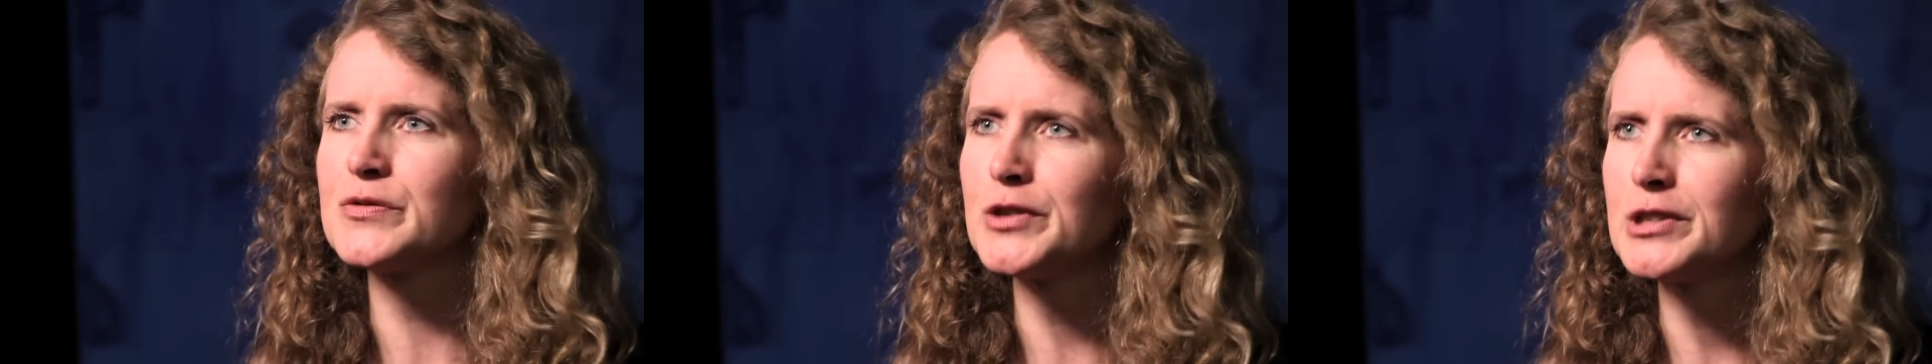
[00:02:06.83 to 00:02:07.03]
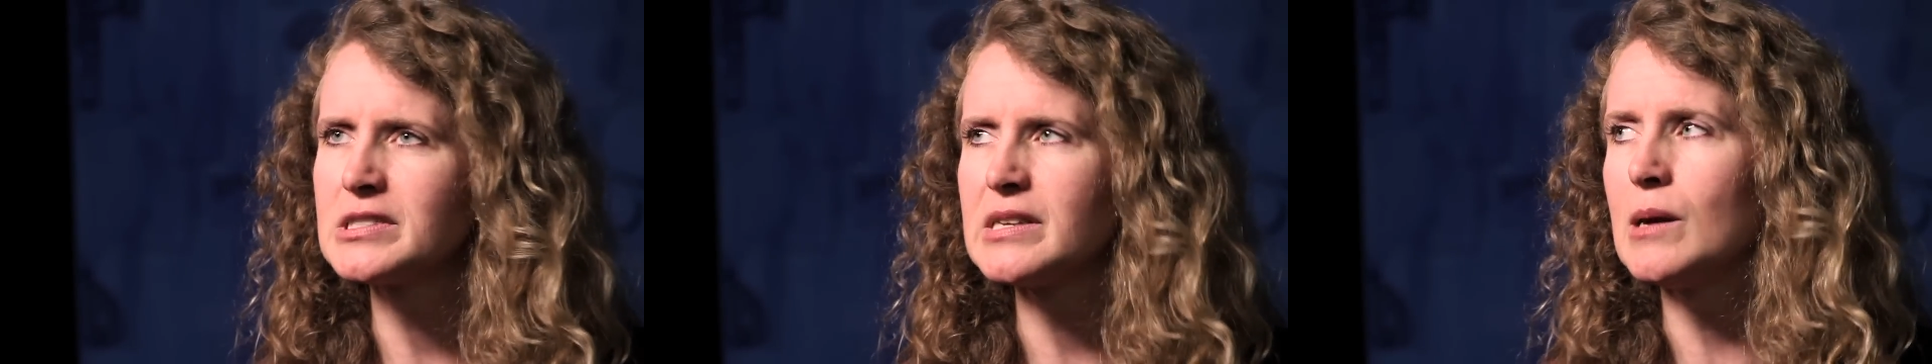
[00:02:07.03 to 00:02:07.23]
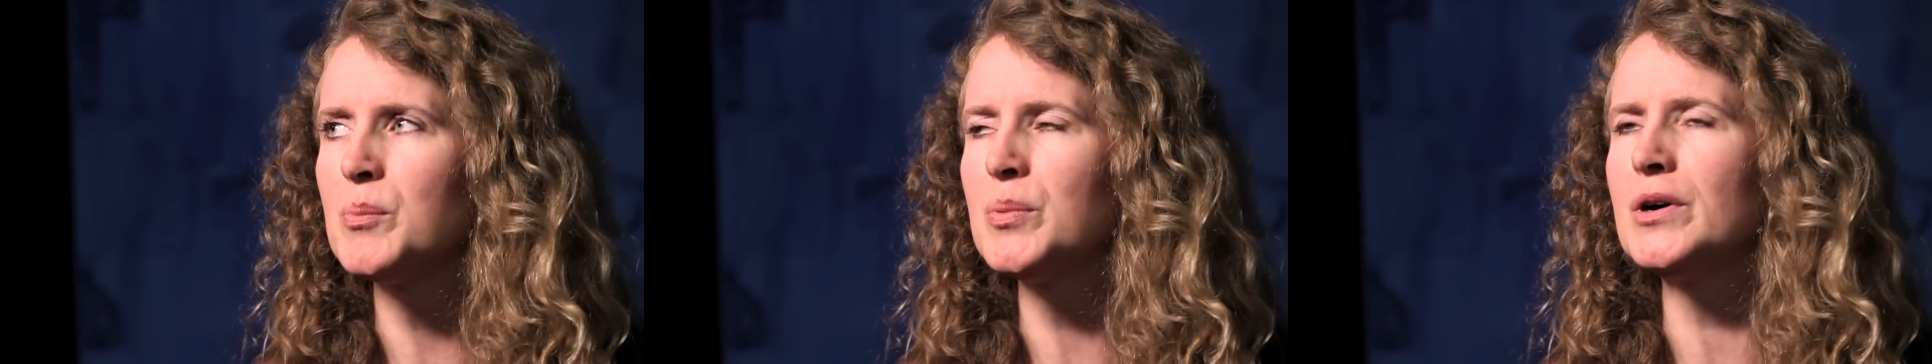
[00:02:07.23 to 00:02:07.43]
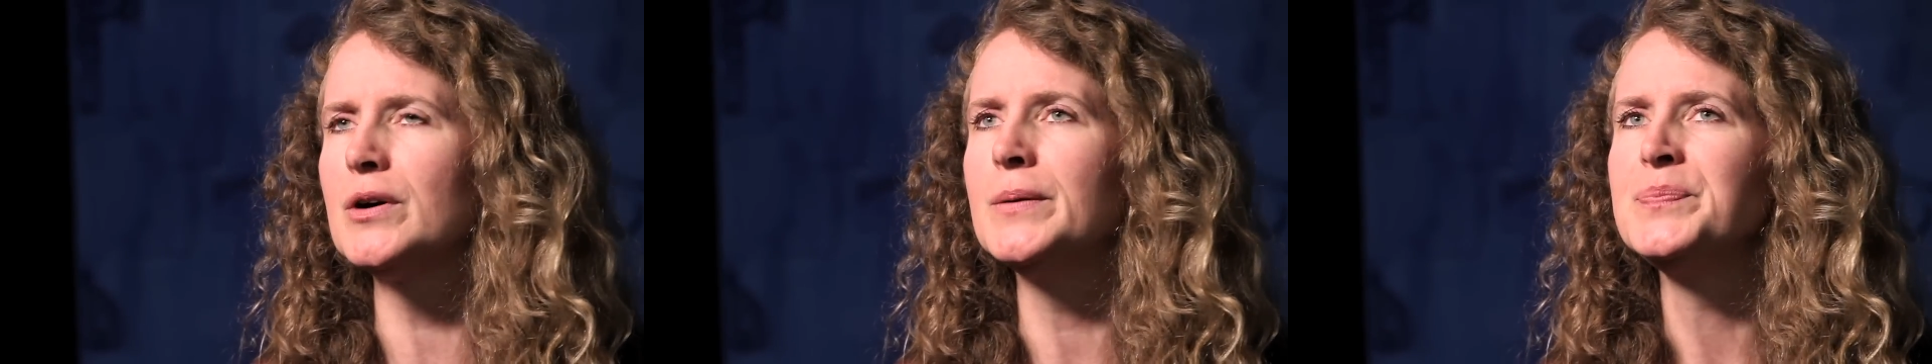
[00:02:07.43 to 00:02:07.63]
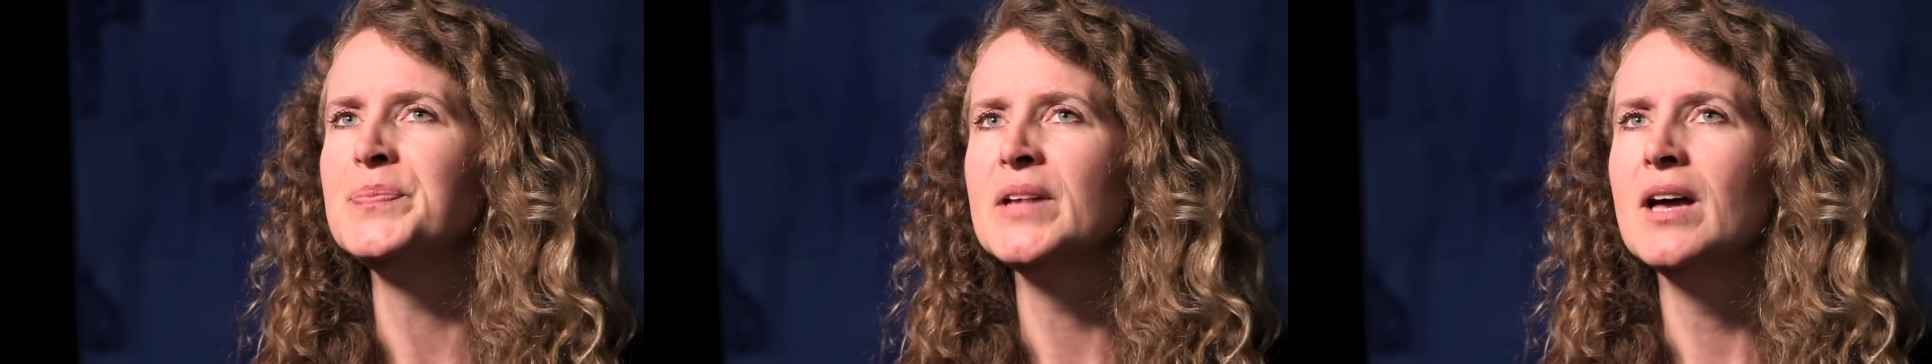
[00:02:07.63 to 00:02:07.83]
For example,
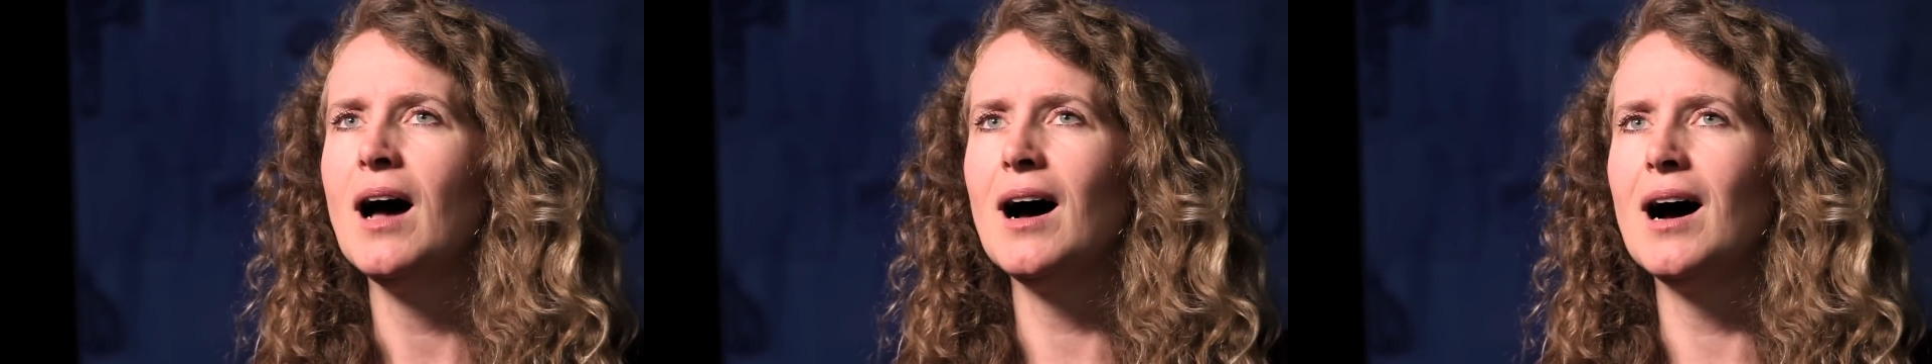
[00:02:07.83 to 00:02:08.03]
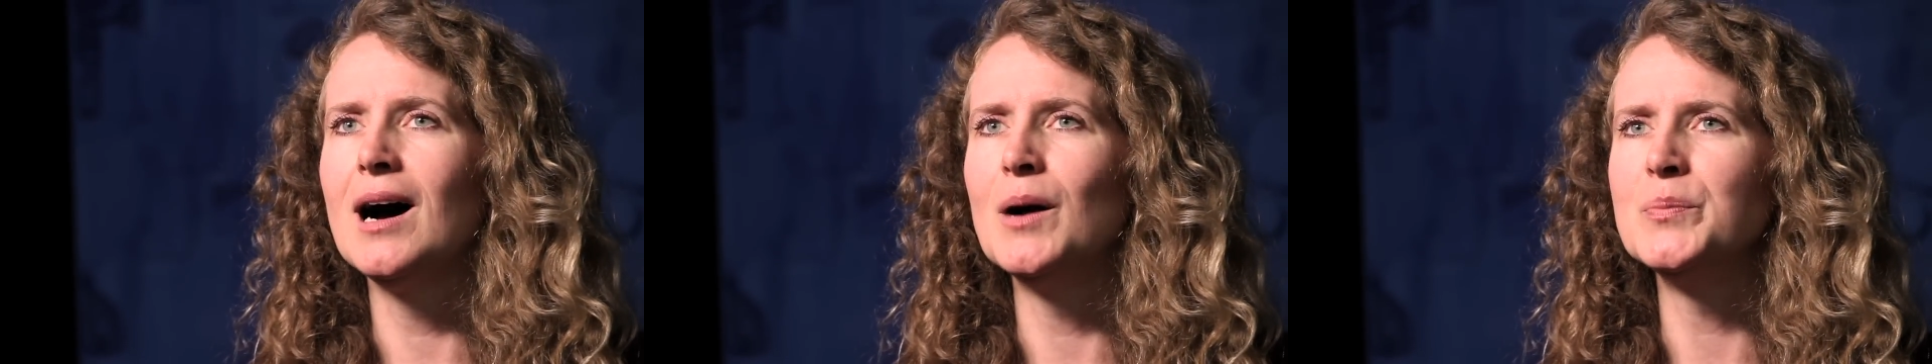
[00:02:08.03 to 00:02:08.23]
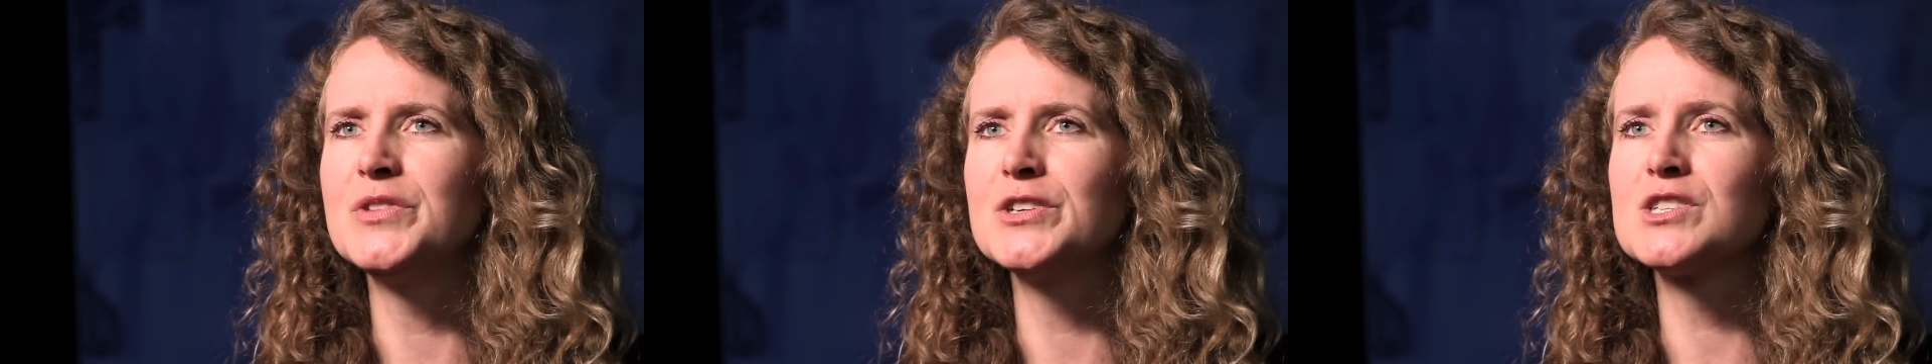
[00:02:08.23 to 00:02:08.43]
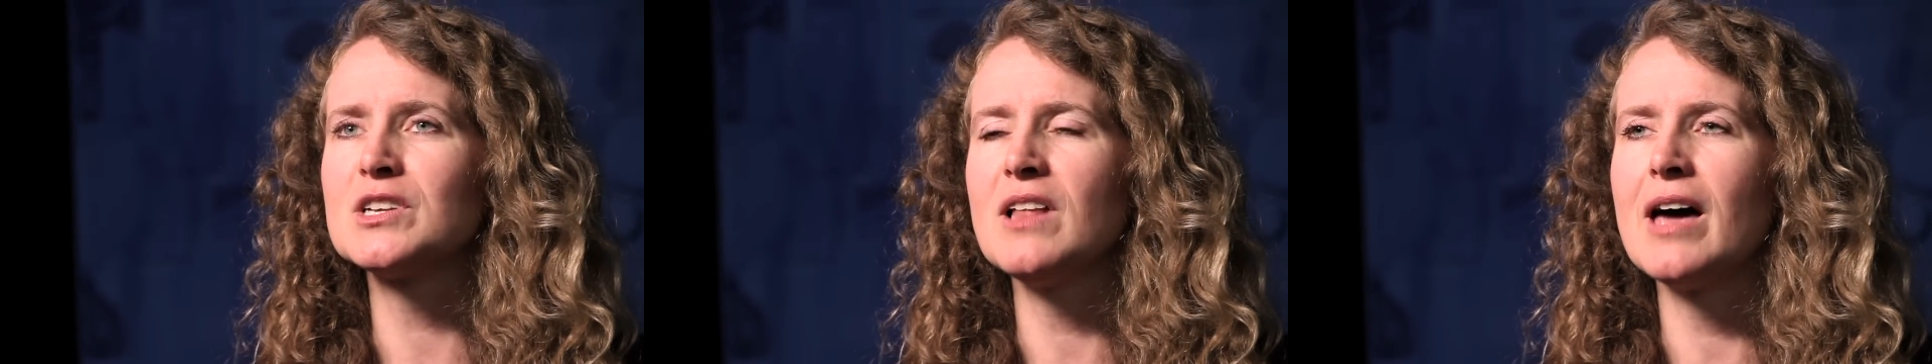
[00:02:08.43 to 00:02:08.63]
there's a